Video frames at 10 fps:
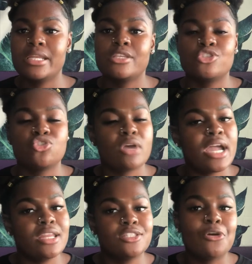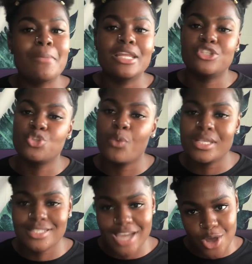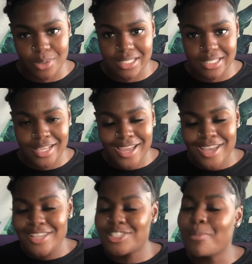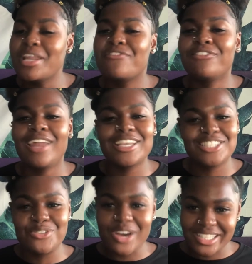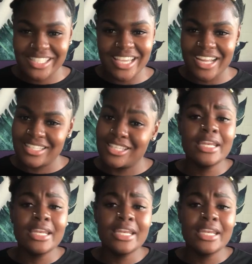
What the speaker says: It has dried so many twist outs, so many flexi rod sets.